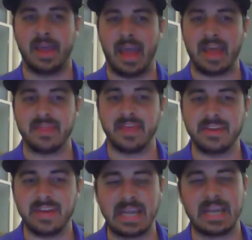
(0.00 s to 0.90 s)
and the
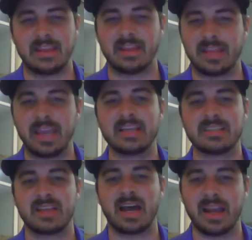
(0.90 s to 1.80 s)
day that they
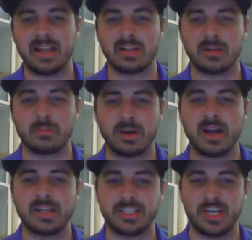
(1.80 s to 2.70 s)
signed
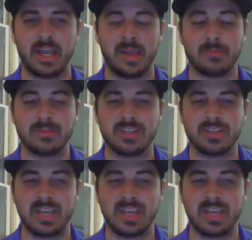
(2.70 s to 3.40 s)
LeBron James,